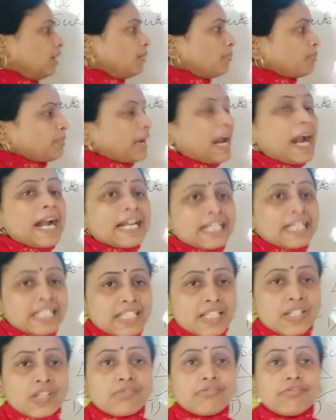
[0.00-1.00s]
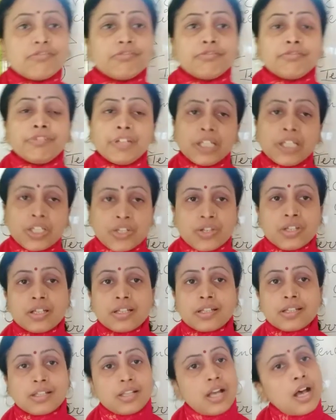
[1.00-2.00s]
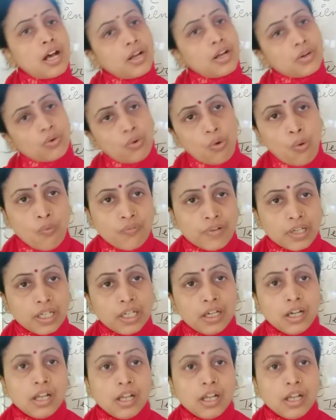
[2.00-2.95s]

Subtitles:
plants features are over.